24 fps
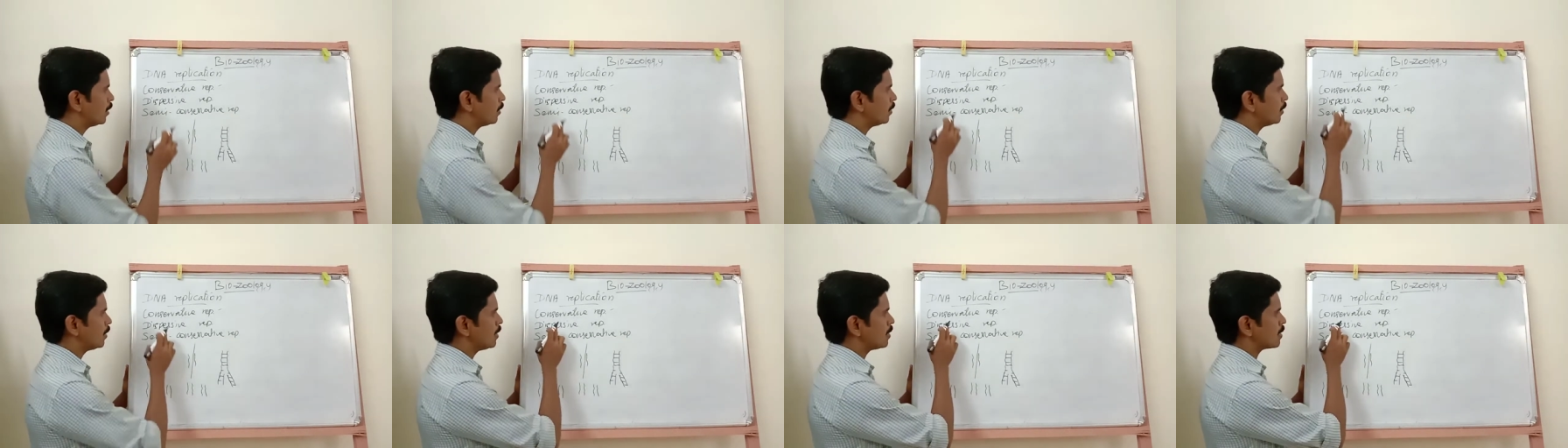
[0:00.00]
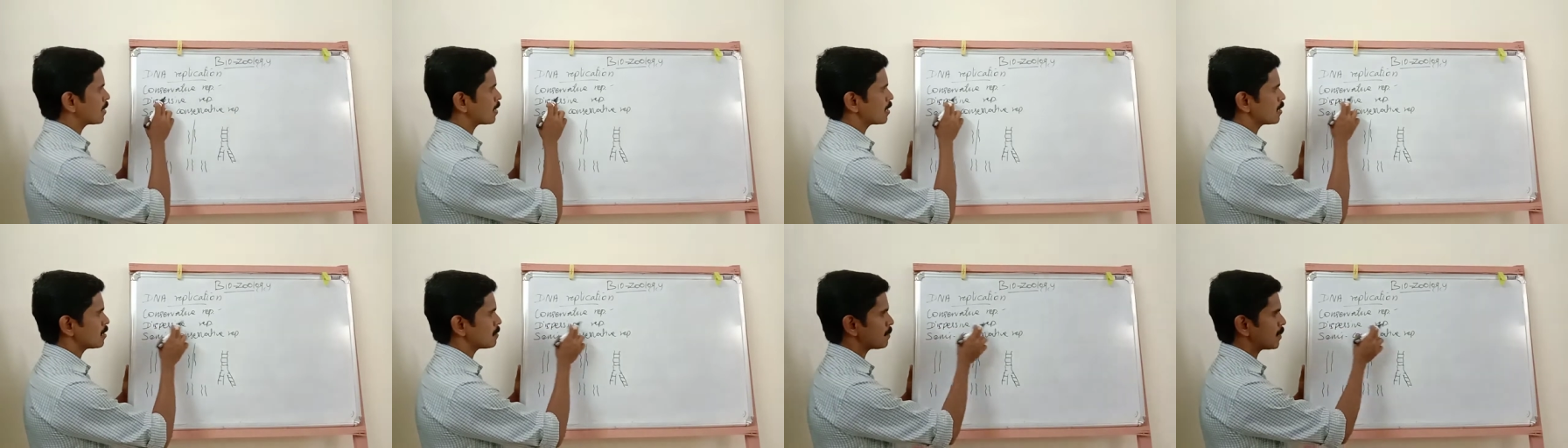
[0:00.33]
In
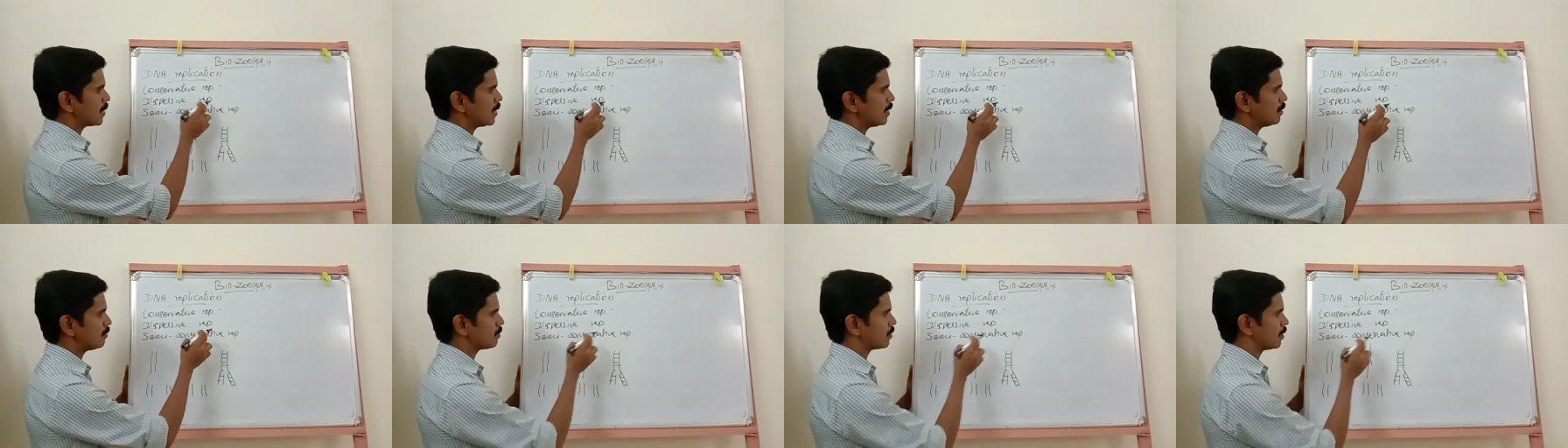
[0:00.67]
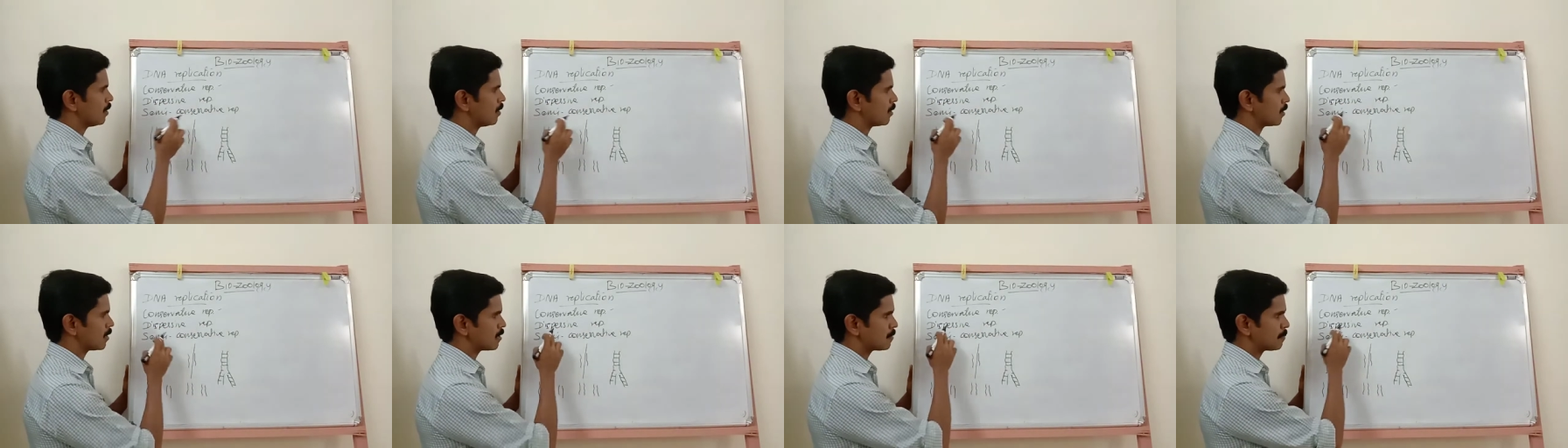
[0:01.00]

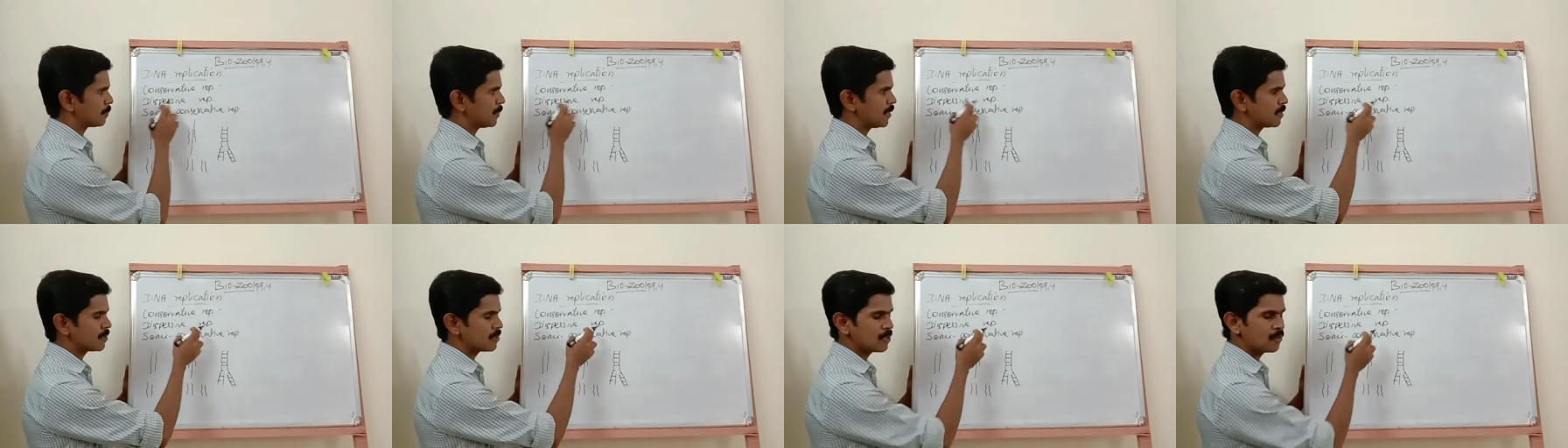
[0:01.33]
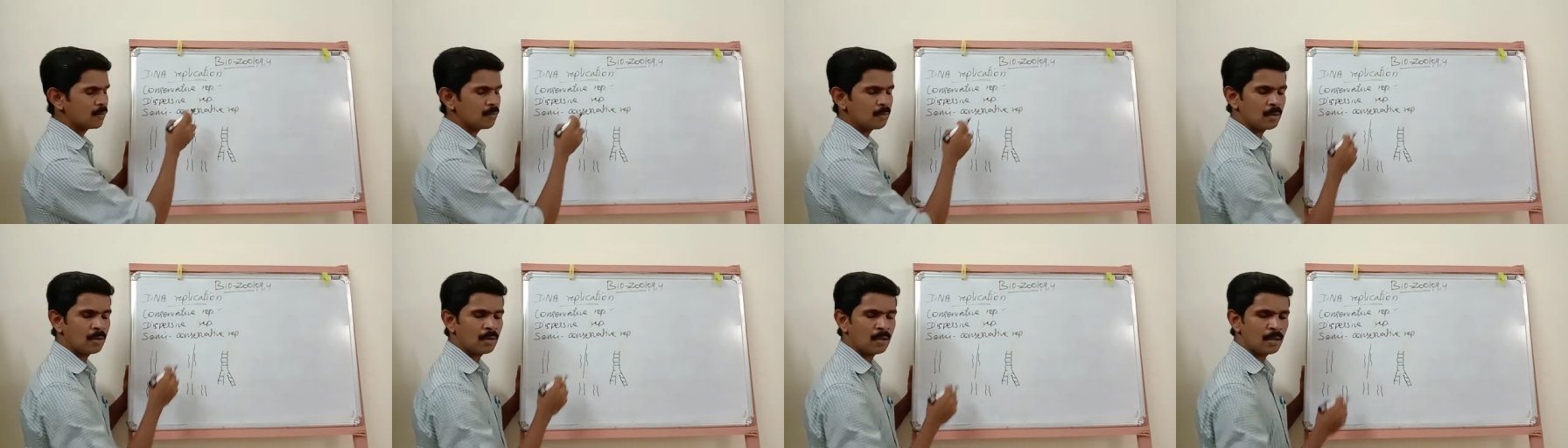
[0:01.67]

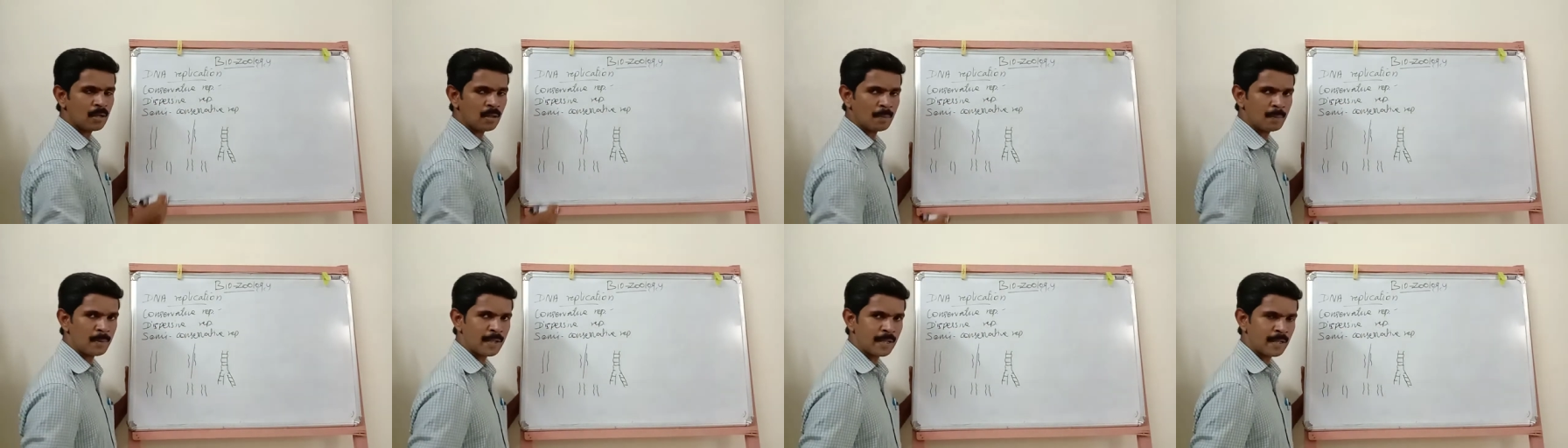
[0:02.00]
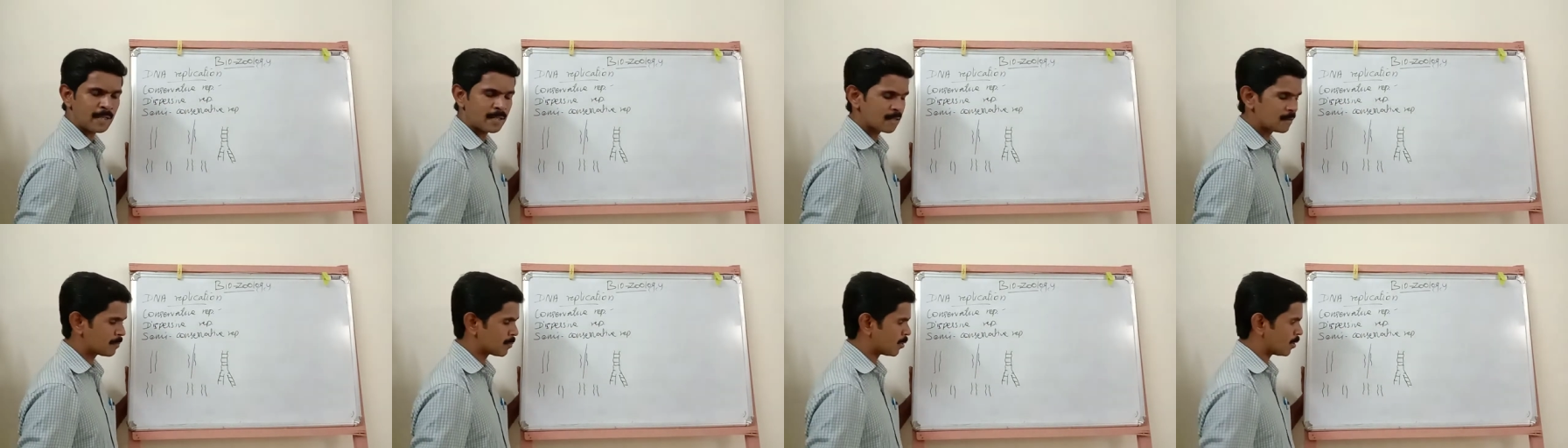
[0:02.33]
dispersive
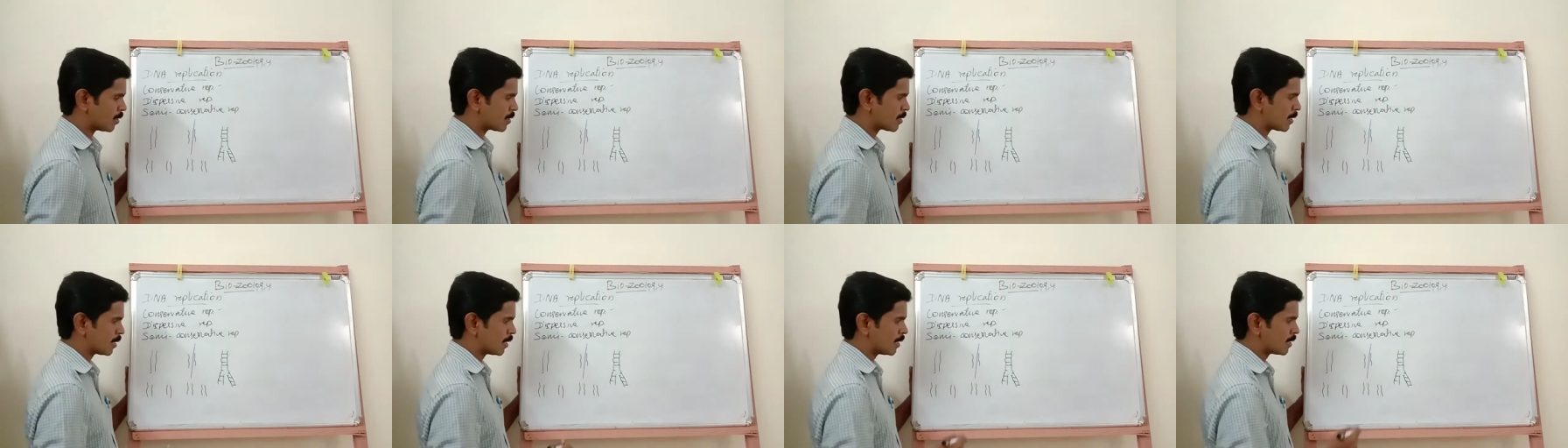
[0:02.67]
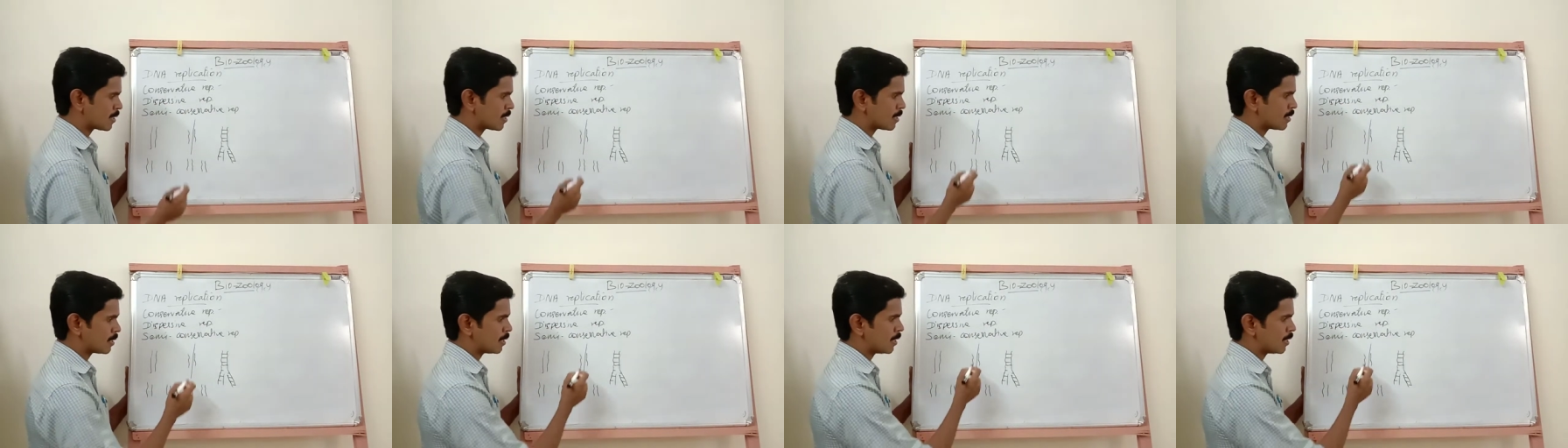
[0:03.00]
replication process,